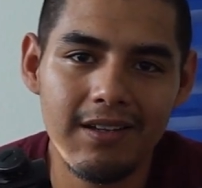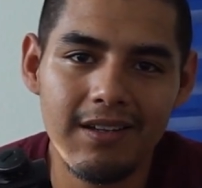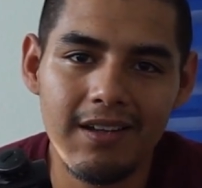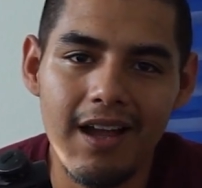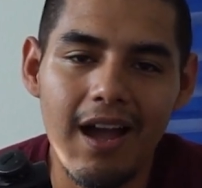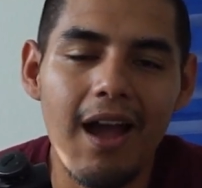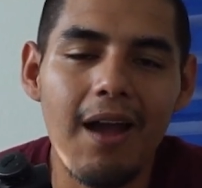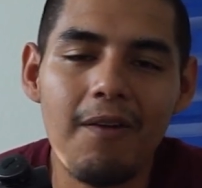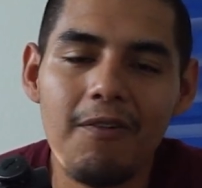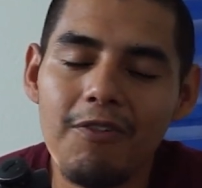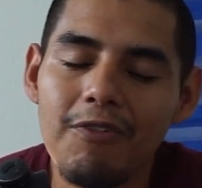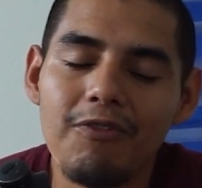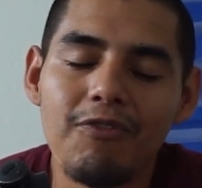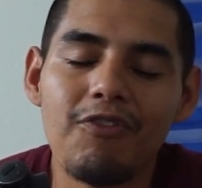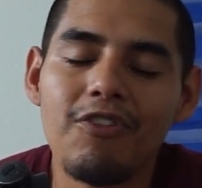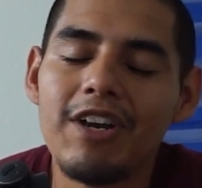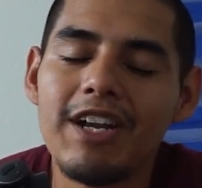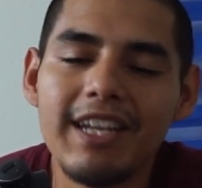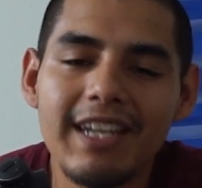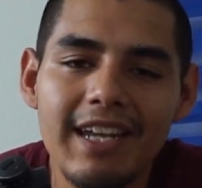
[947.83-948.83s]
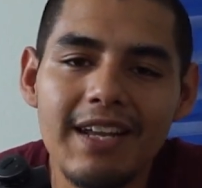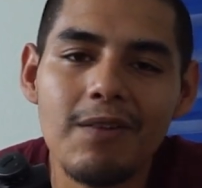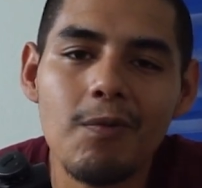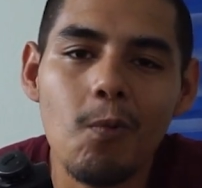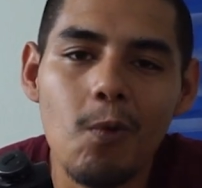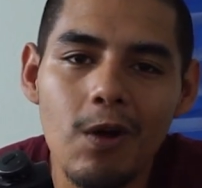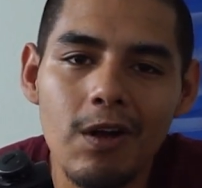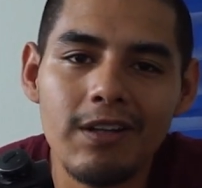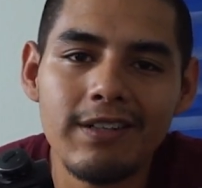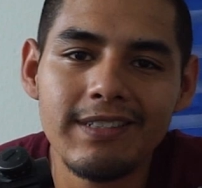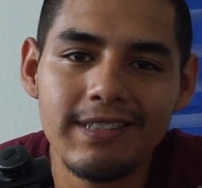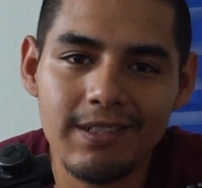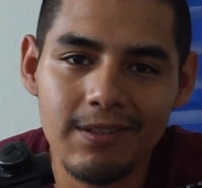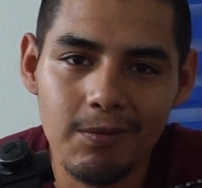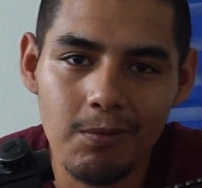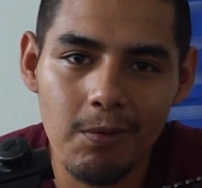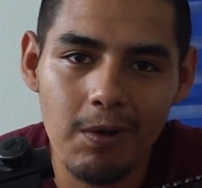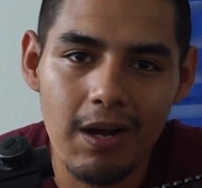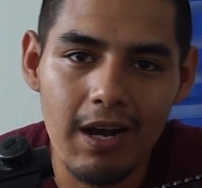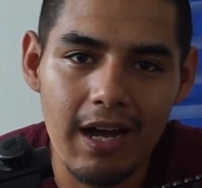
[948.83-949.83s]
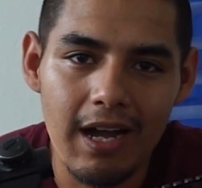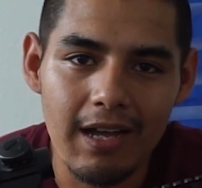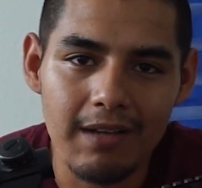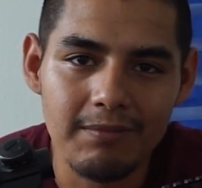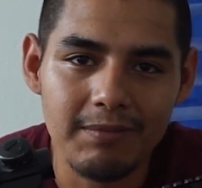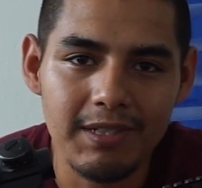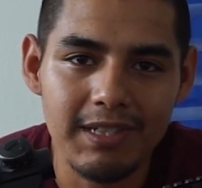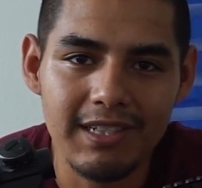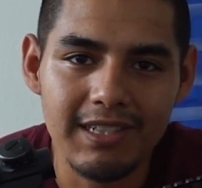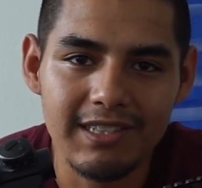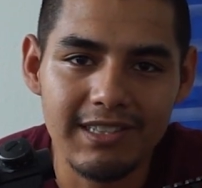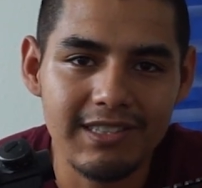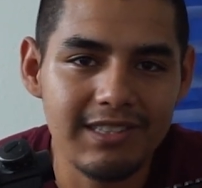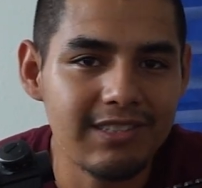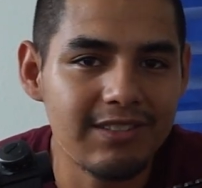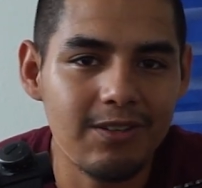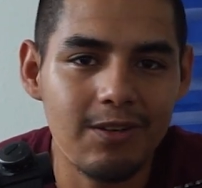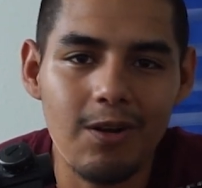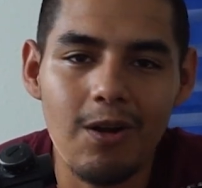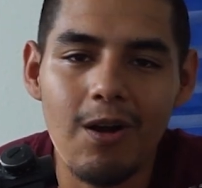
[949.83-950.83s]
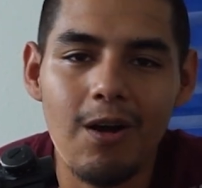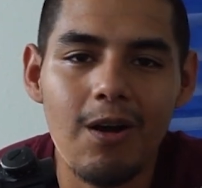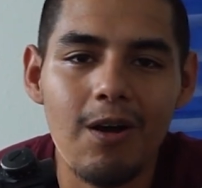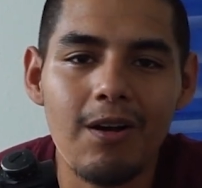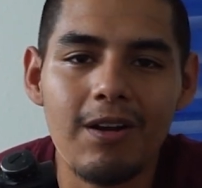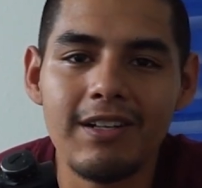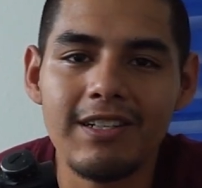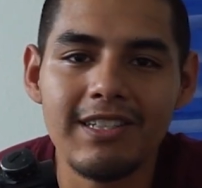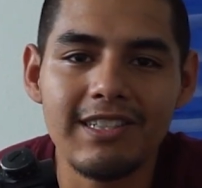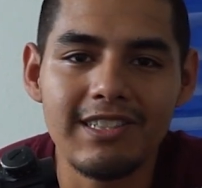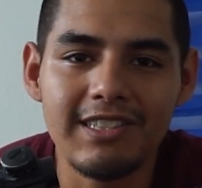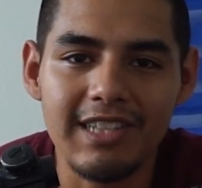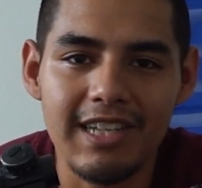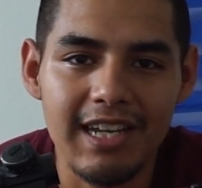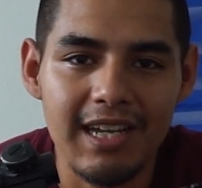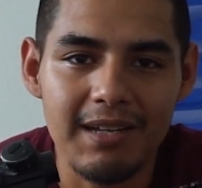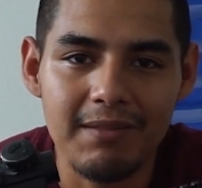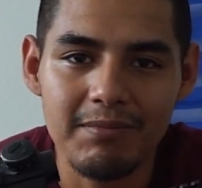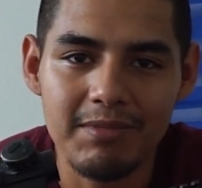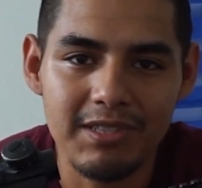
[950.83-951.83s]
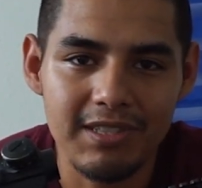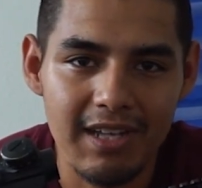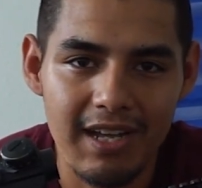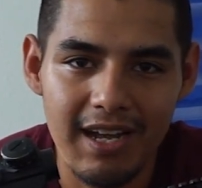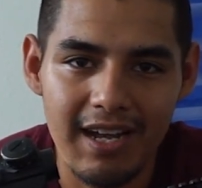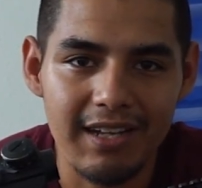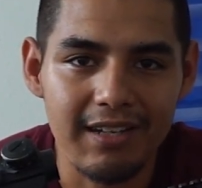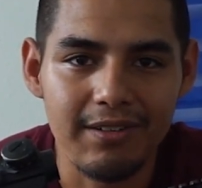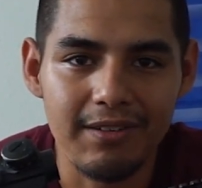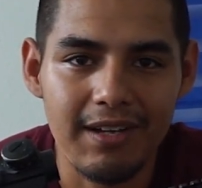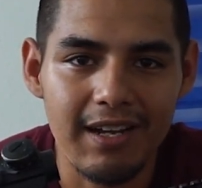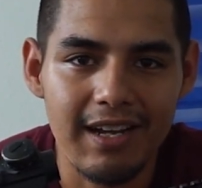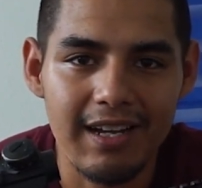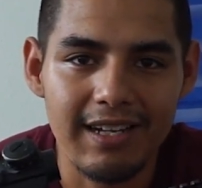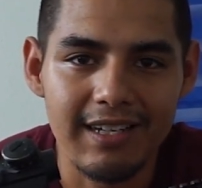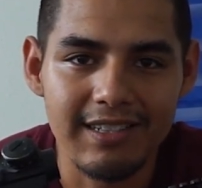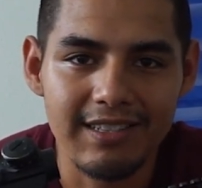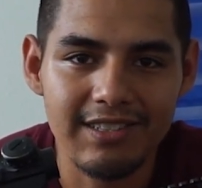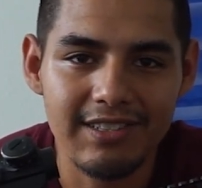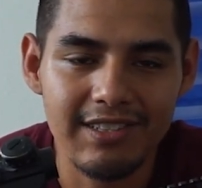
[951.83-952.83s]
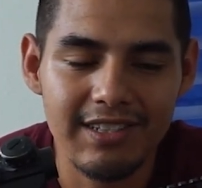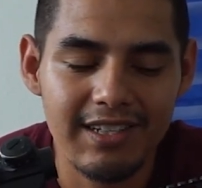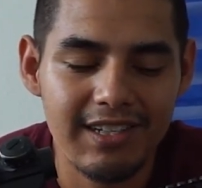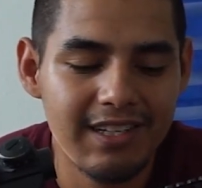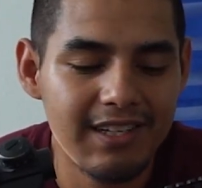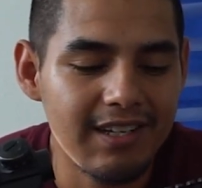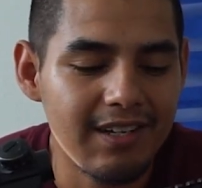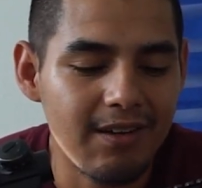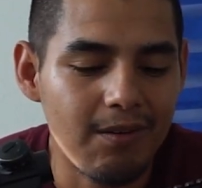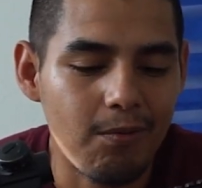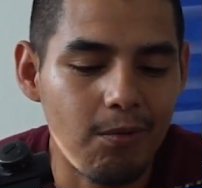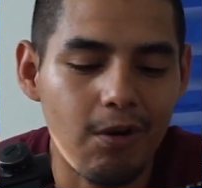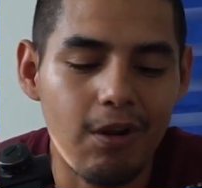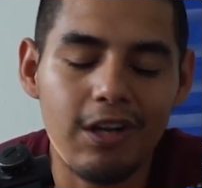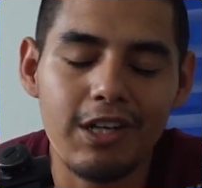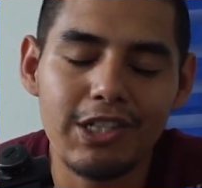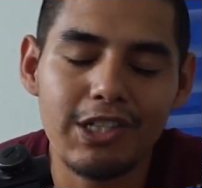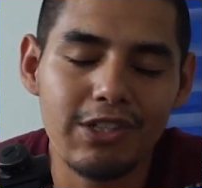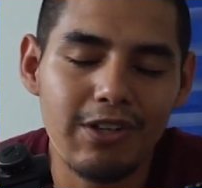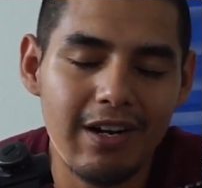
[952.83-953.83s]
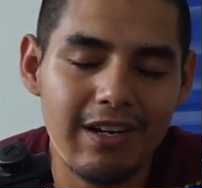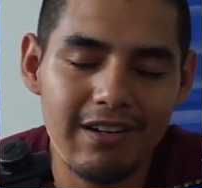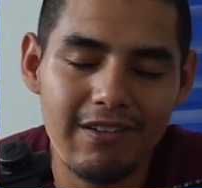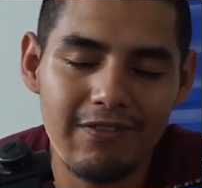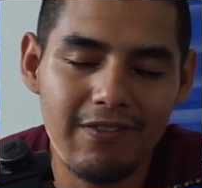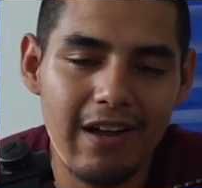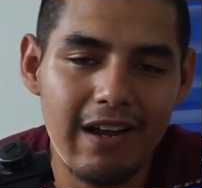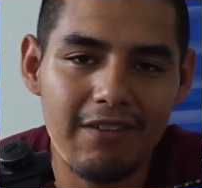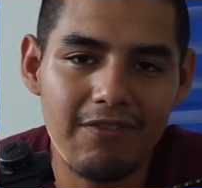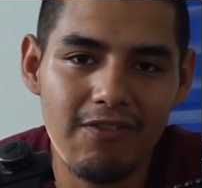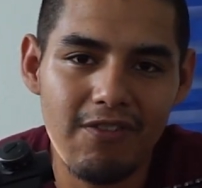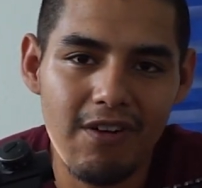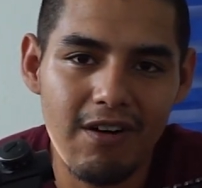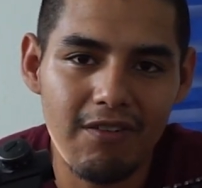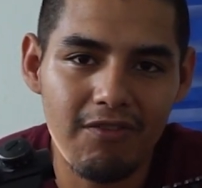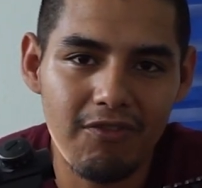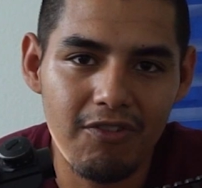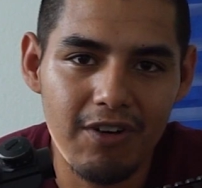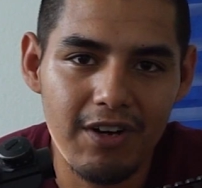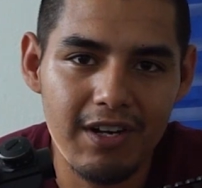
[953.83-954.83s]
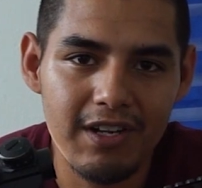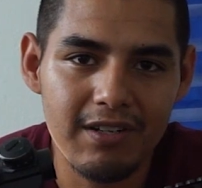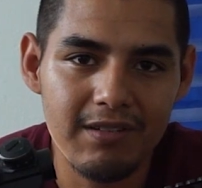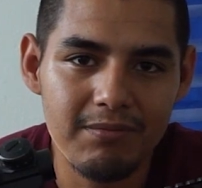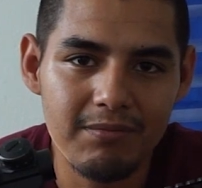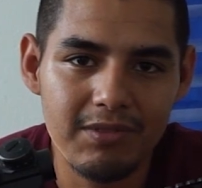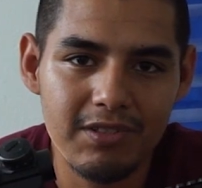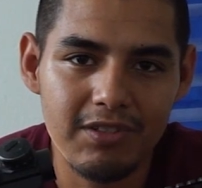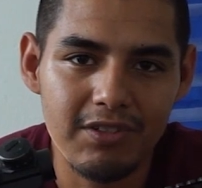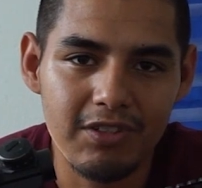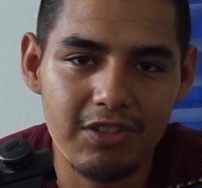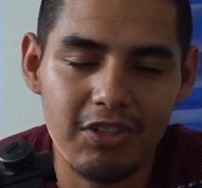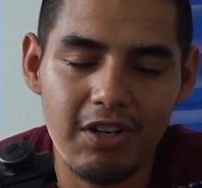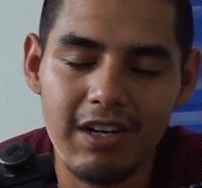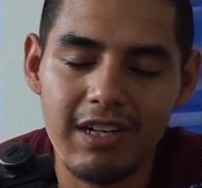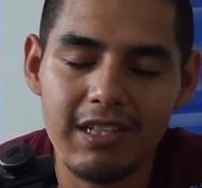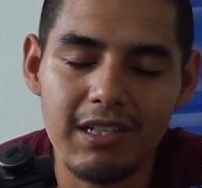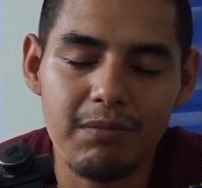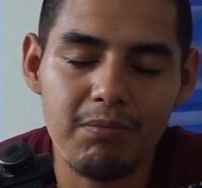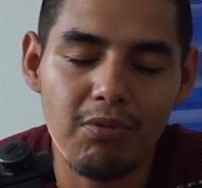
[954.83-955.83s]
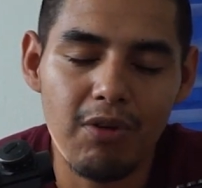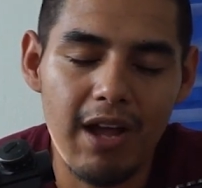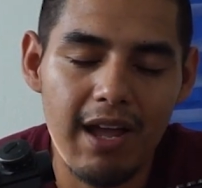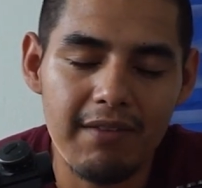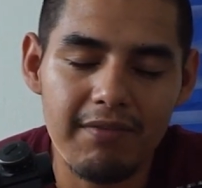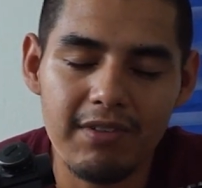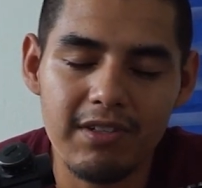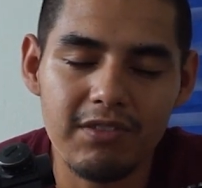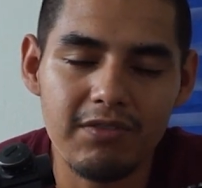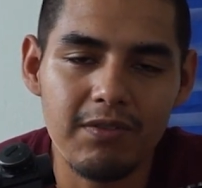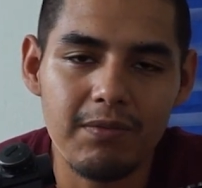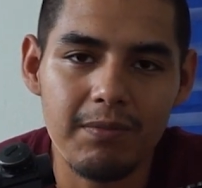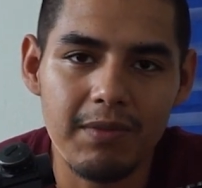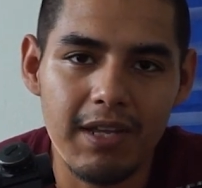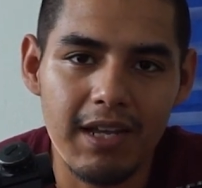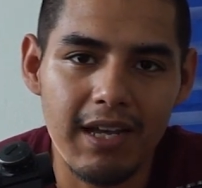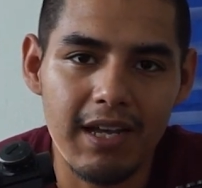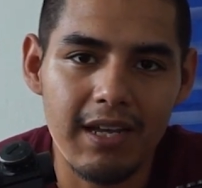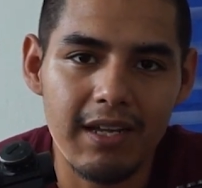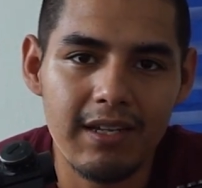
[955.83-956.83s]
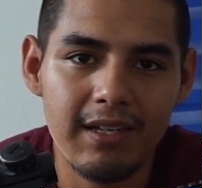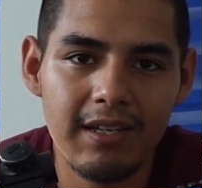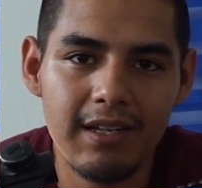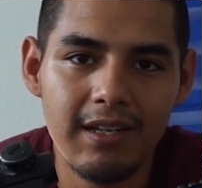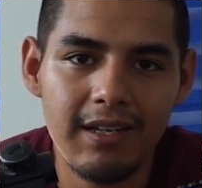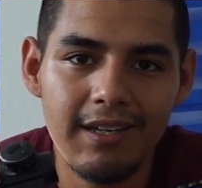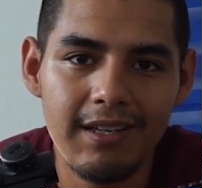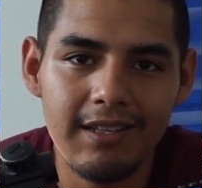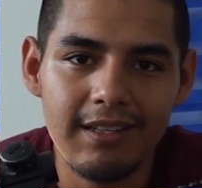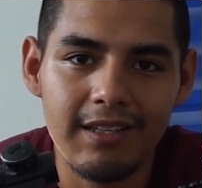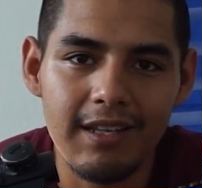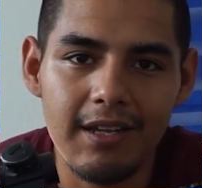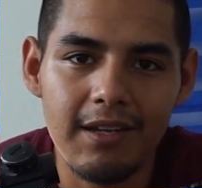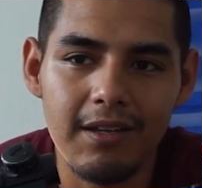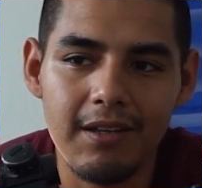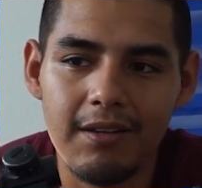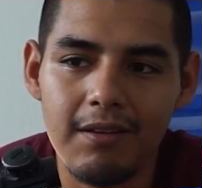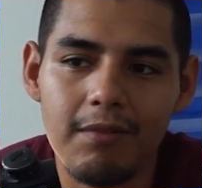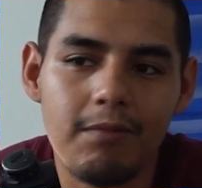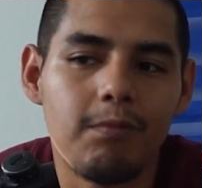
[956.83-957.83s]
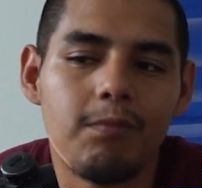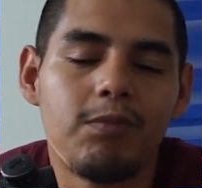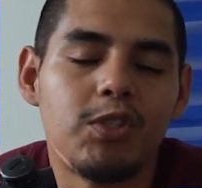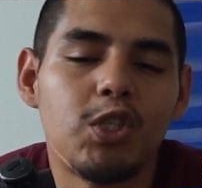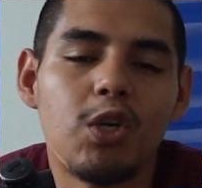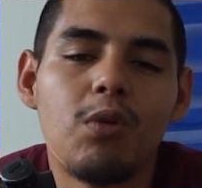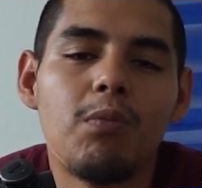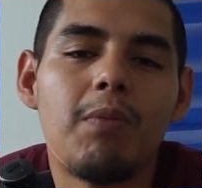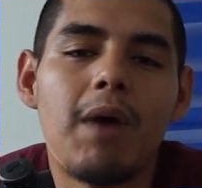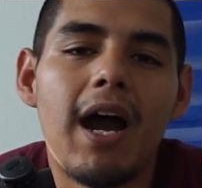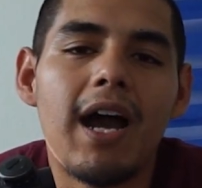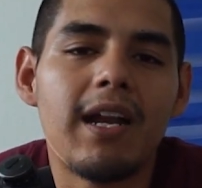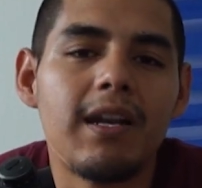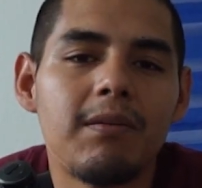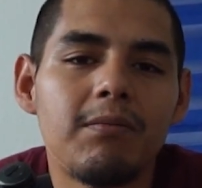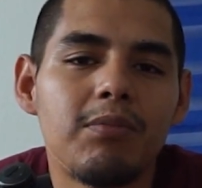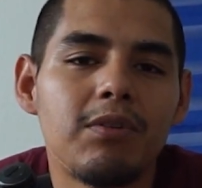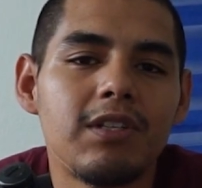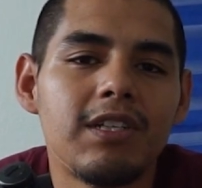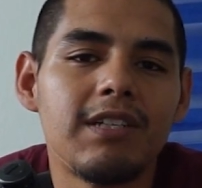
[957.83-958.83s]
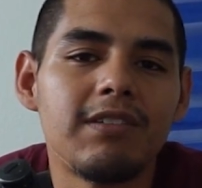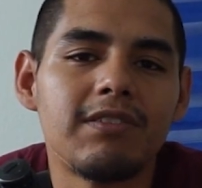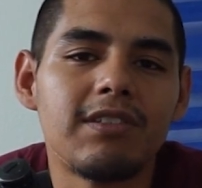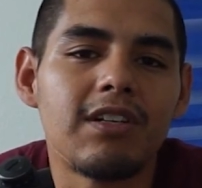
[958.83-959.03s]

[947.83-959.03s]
I freaking wonder why. Because they're all on the same side, you guys. We're all trying to fight for our freedoms. They're trying to deprive us from that. Joe Biden believes the